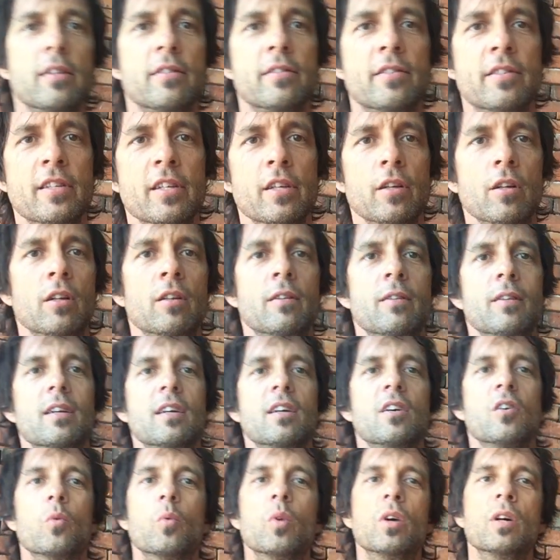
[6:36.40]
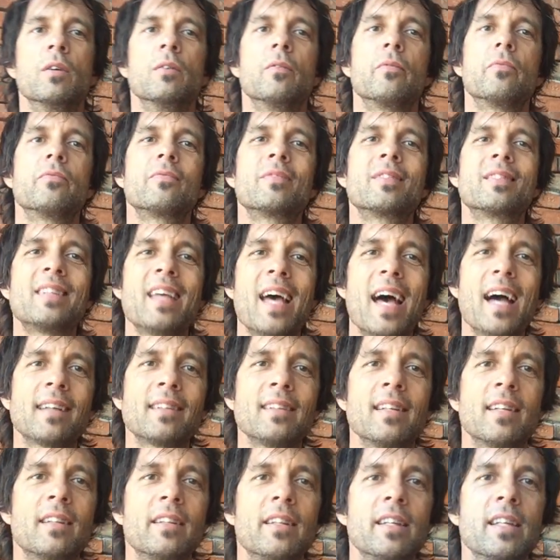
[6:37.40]
seal. Well,
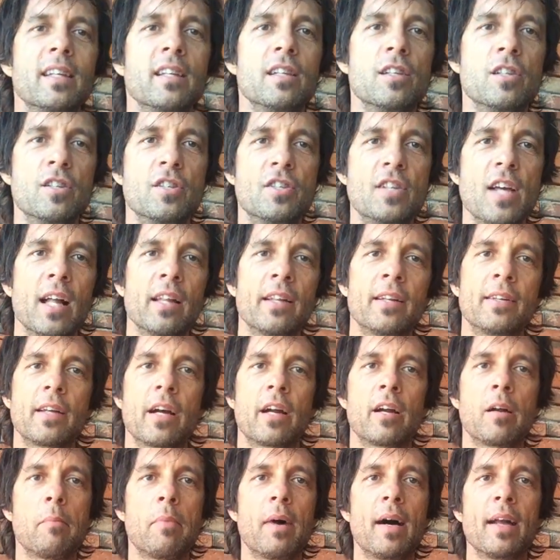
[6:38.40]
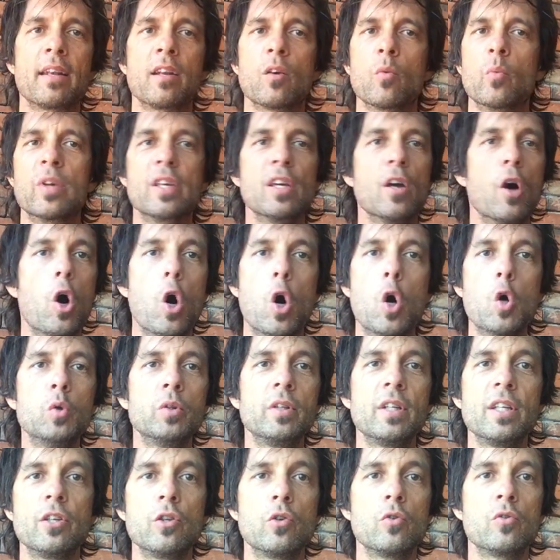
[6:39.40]
technically, Jalandhar Bandha we
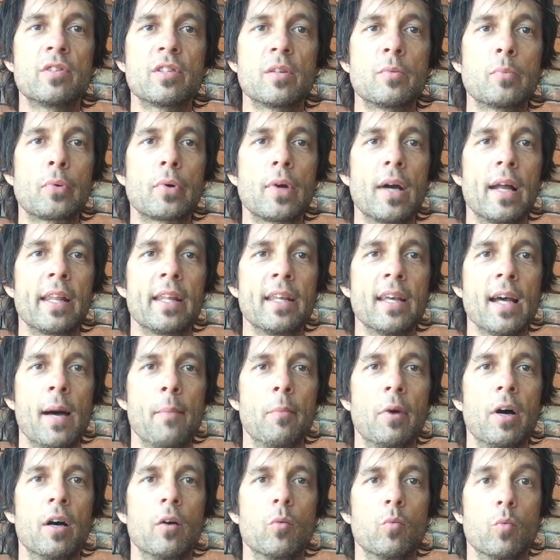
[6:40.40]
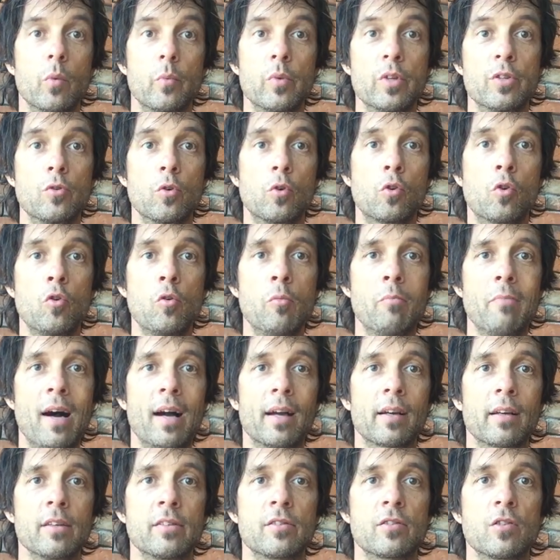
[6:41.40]
only use in pranayama when we do
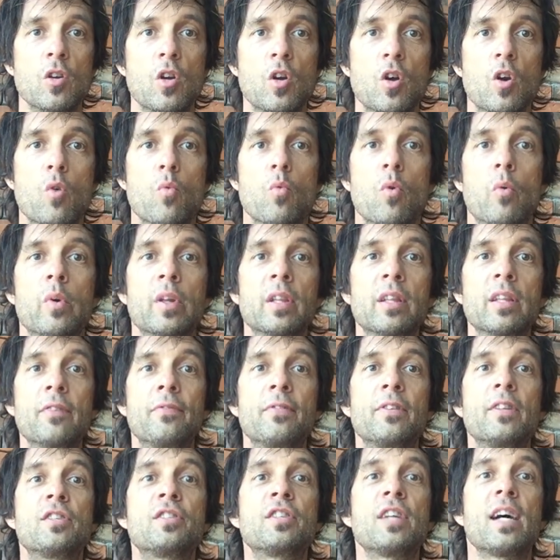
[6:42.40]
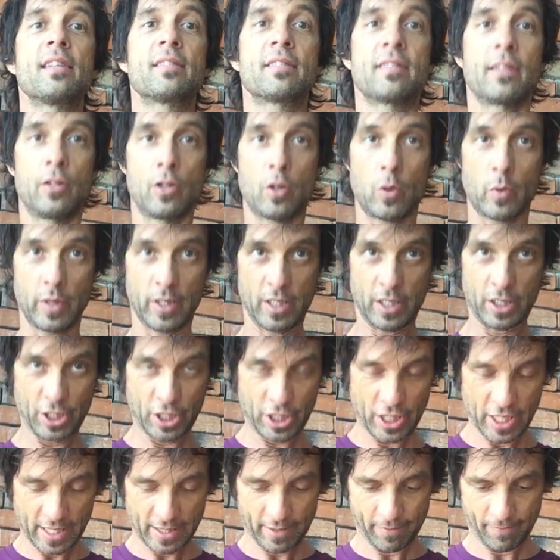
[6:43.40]
kumbhakas, where we lift the chest and lower the
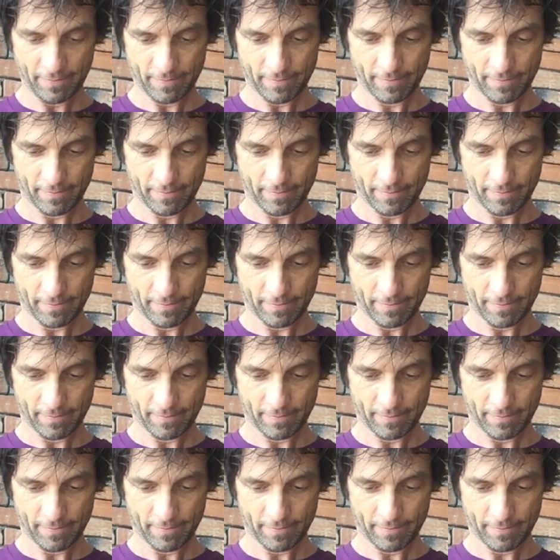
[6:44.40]
chin,